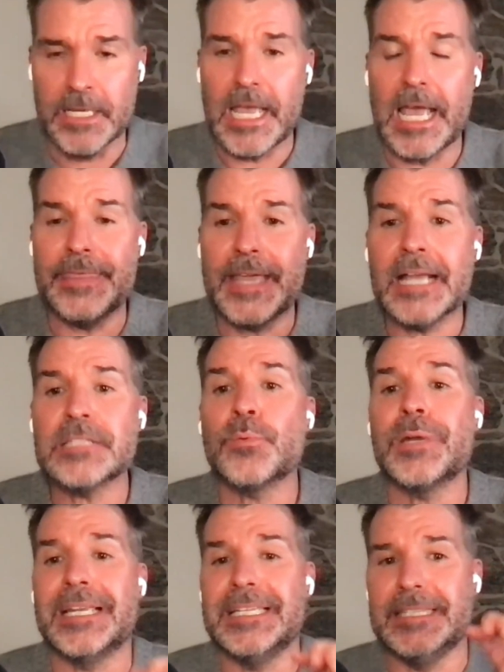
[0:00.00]
And that's
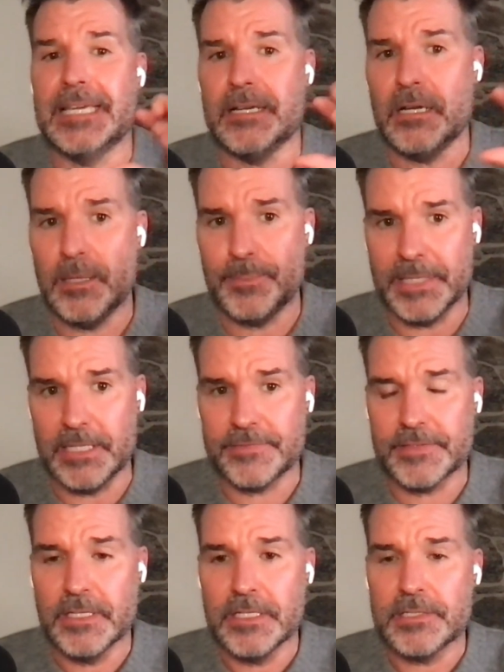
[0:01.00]
when I need that uplift.
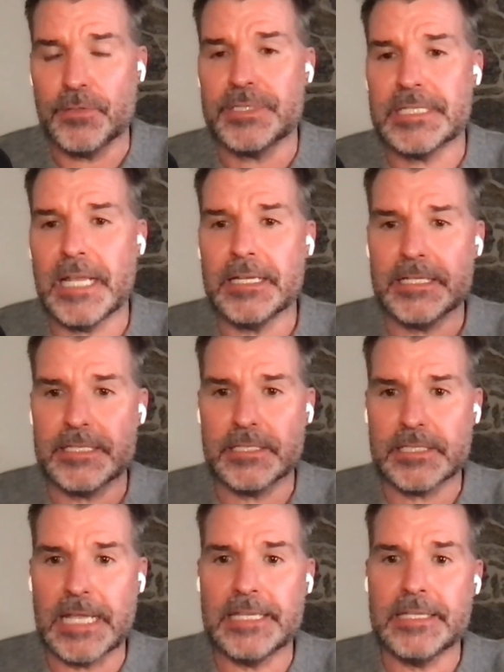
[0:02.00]
So it's not
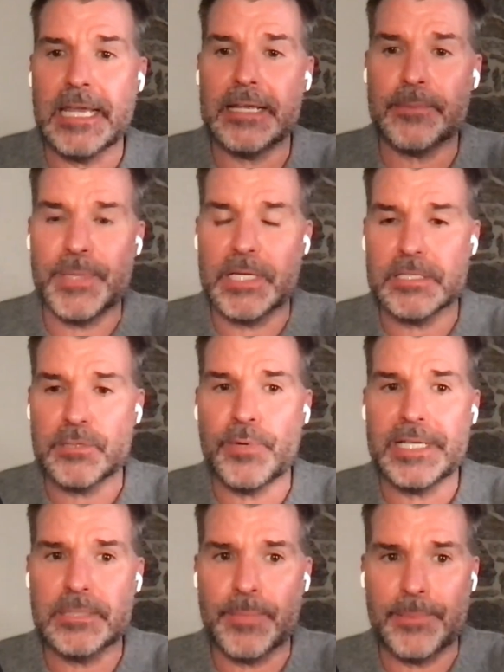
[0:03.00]
necessary, and that because the
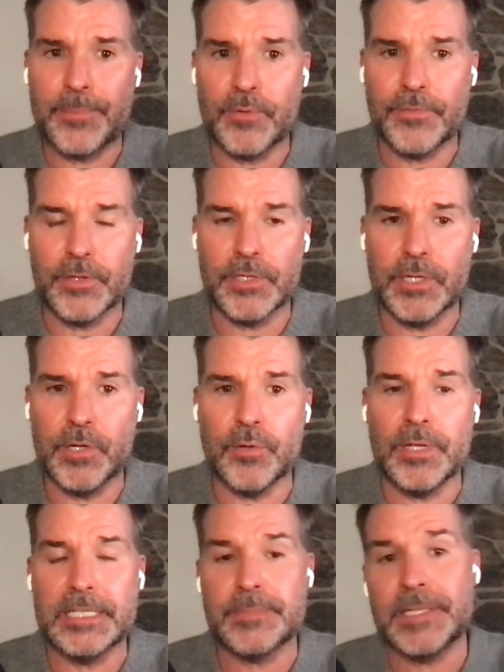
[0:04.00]
rest of my portfolio,
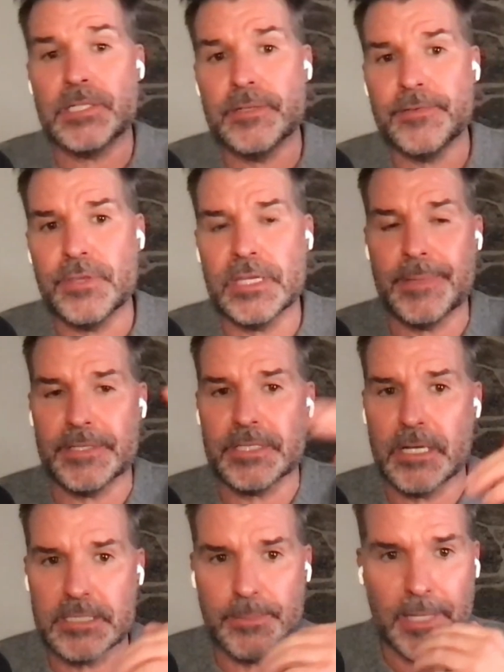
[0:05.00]
especially if you think about
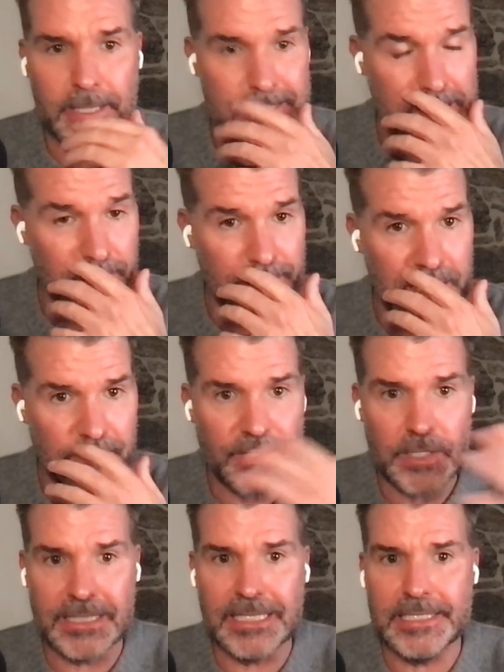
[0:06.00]
stocks and bonds, to me, they're
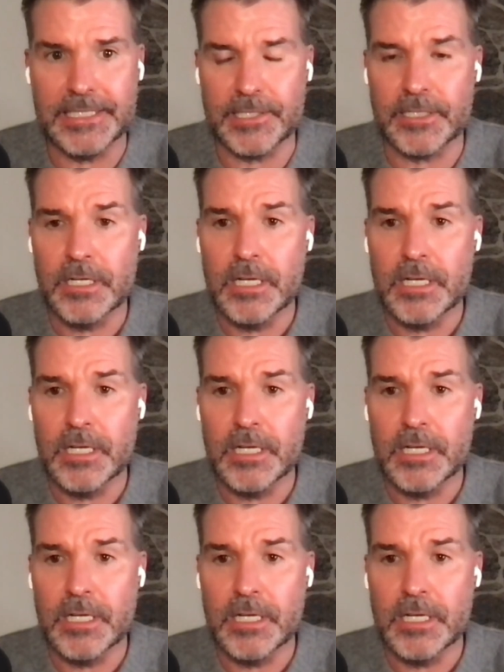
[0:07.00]
very linear